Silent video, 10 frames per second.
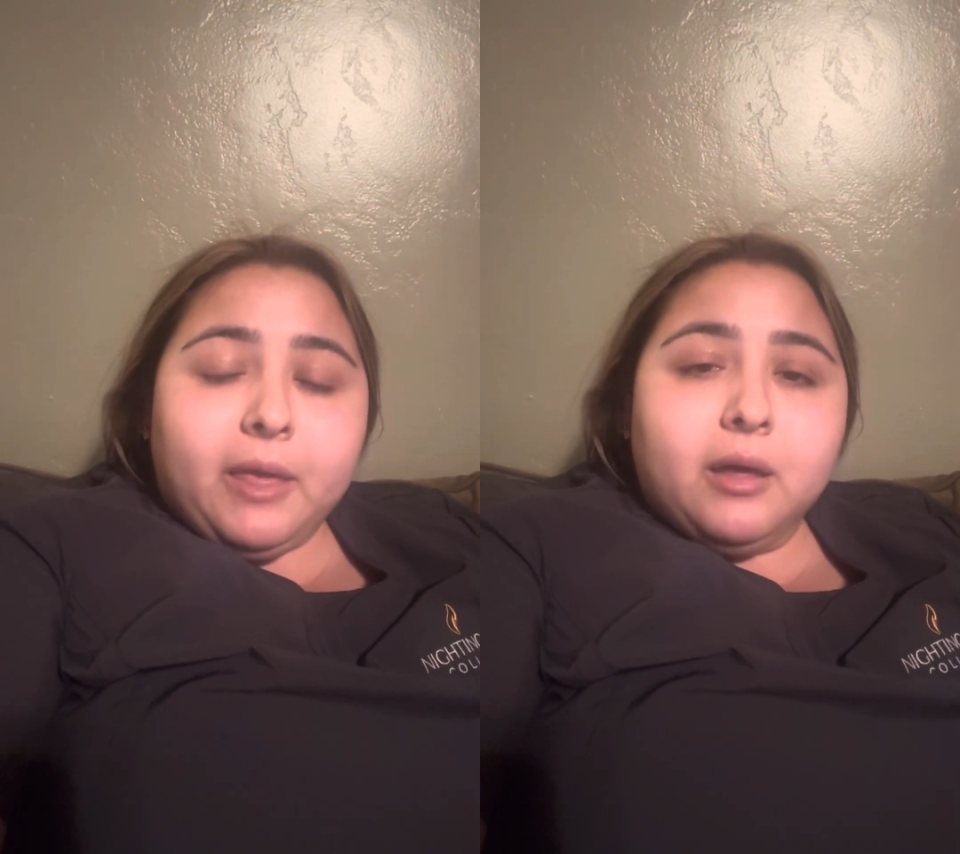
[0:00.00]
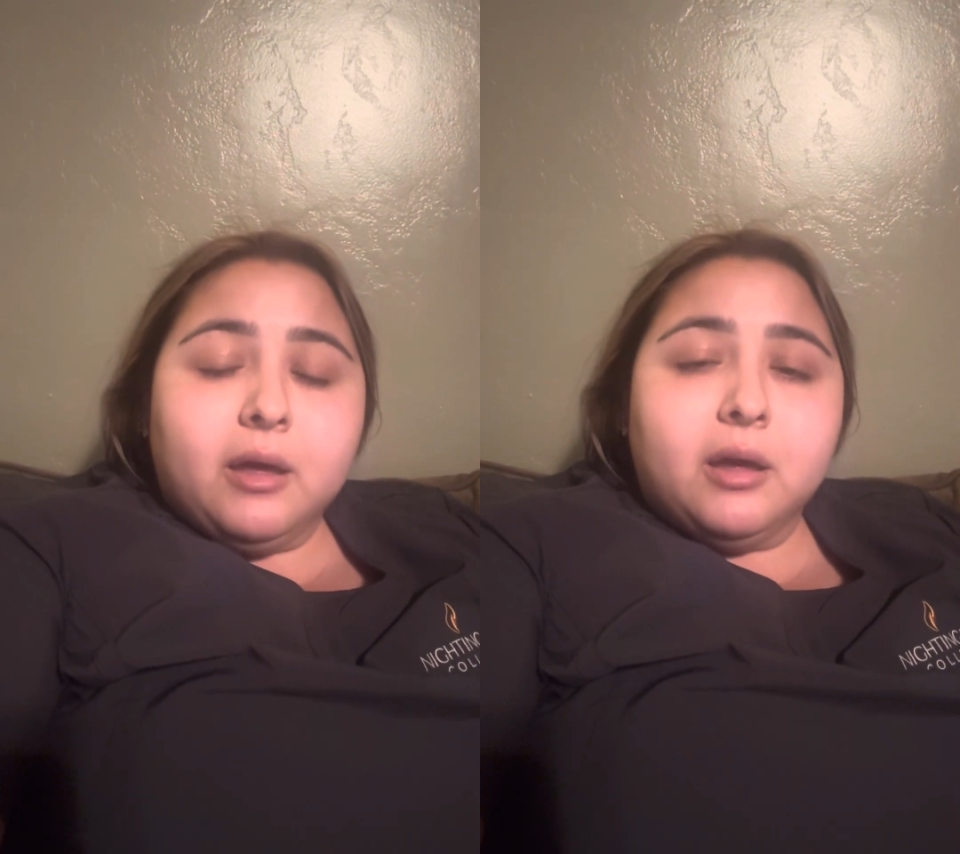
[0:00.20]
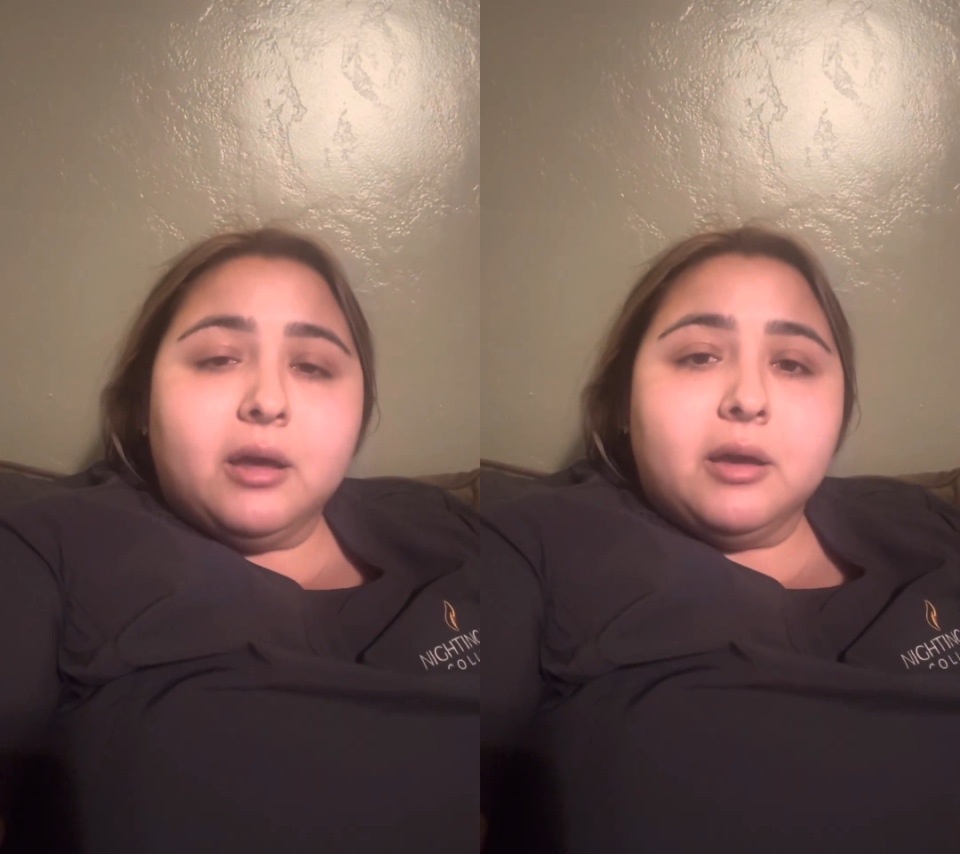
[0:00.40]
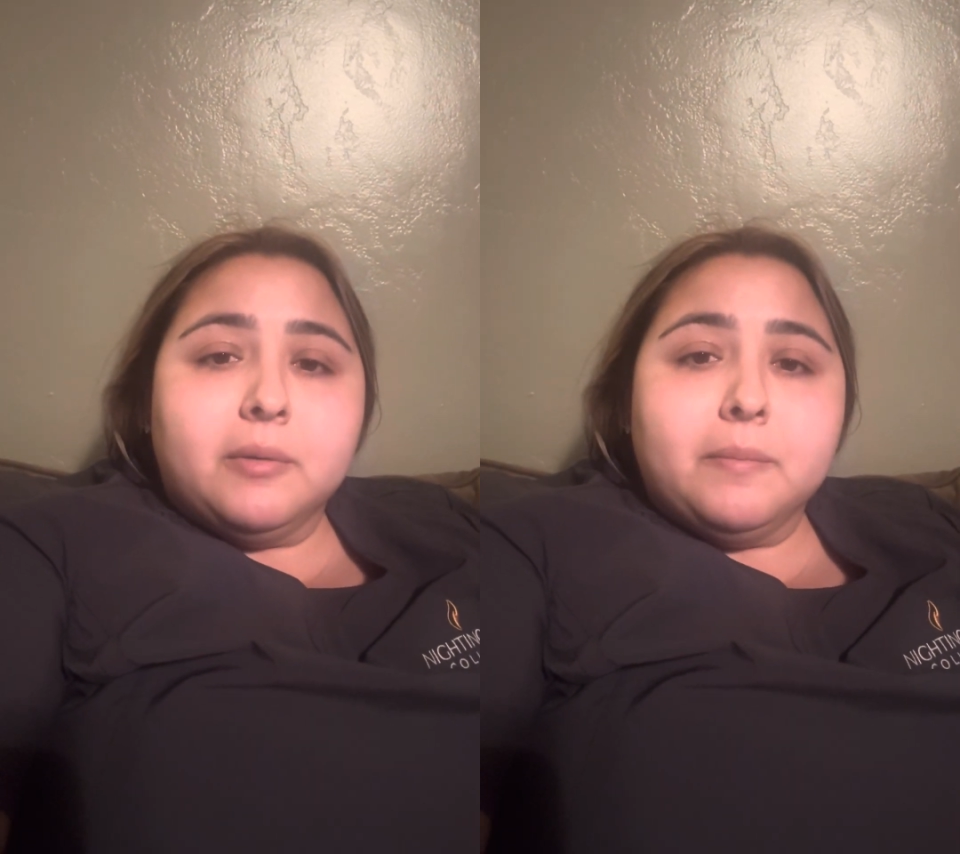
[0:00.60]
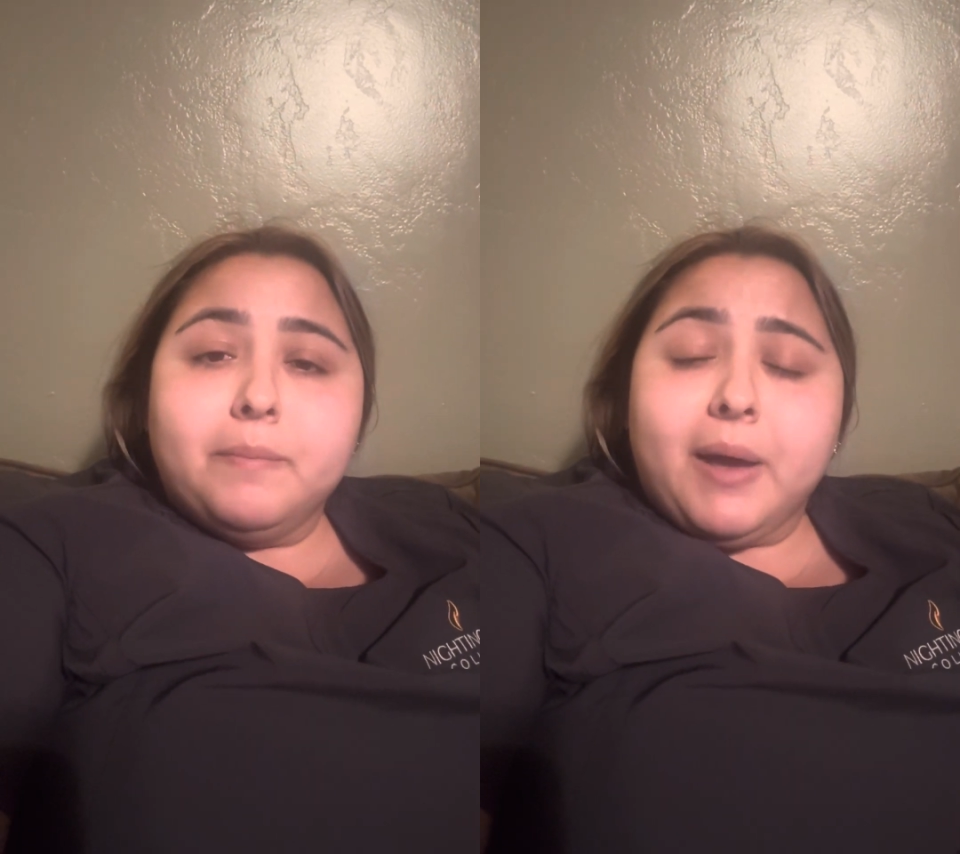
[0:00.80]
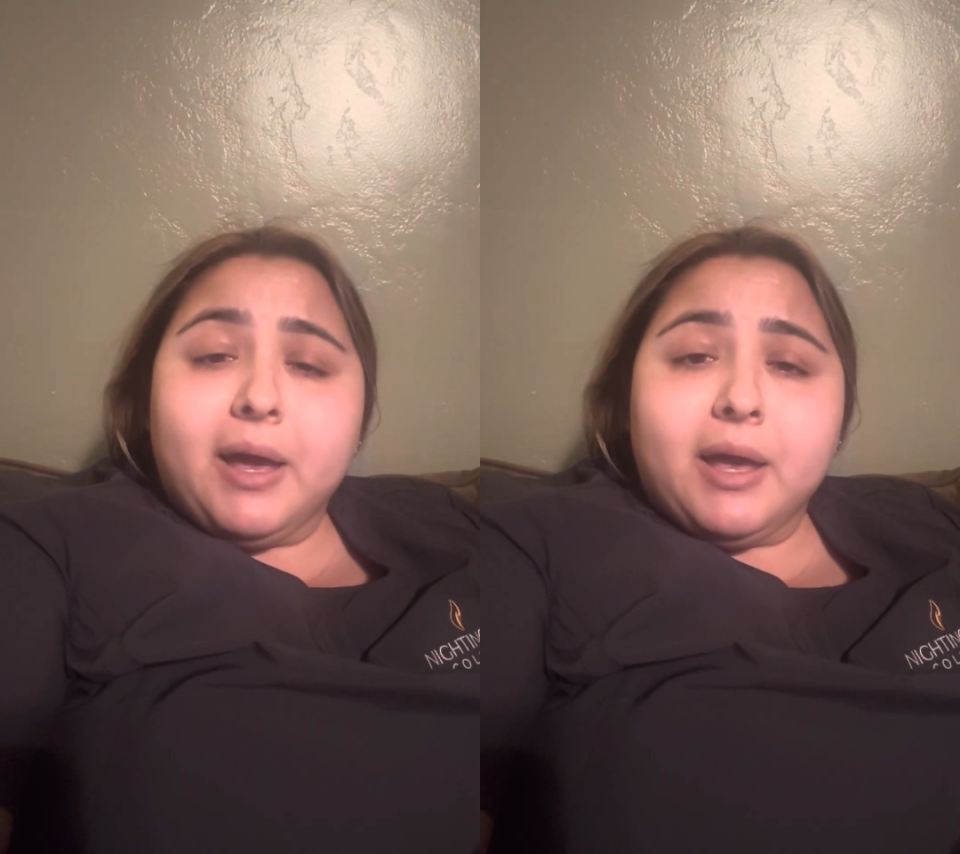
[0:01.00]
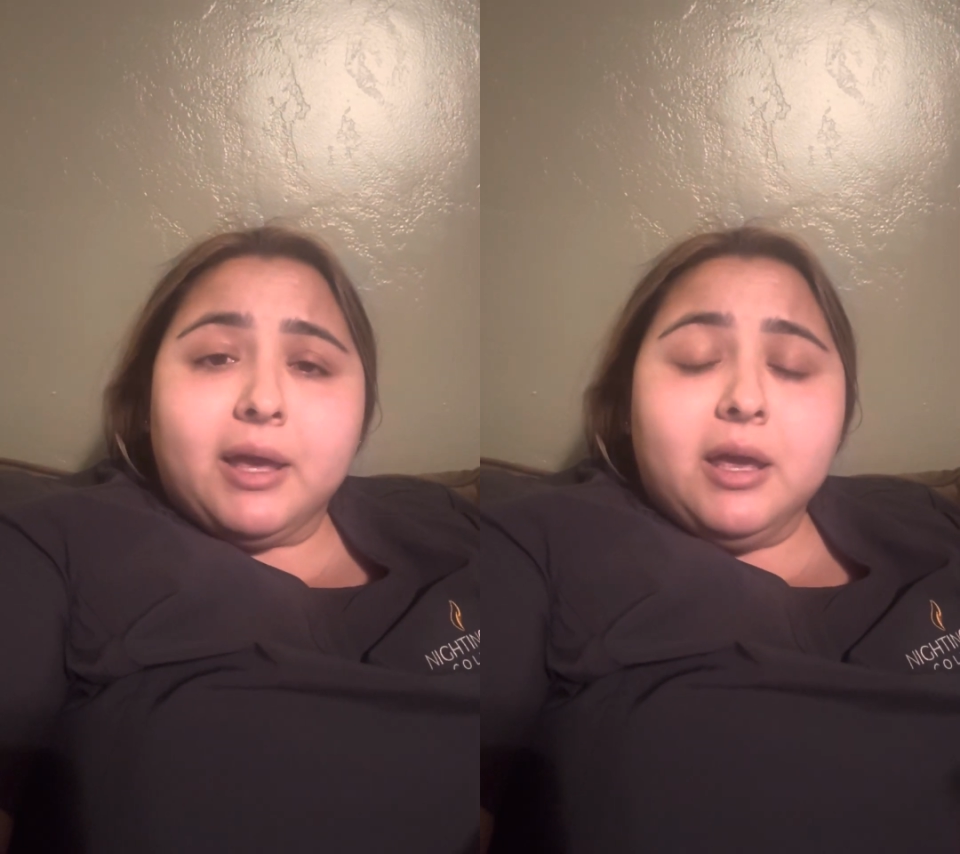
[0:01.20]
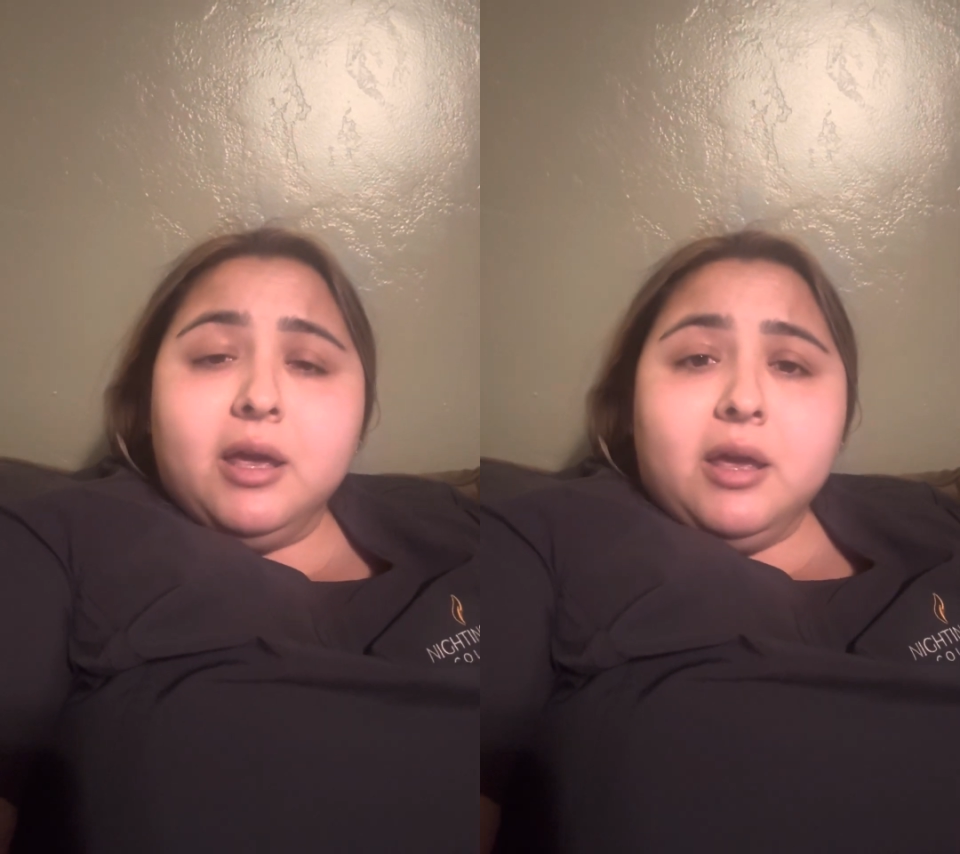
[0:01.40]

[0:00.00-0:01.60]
by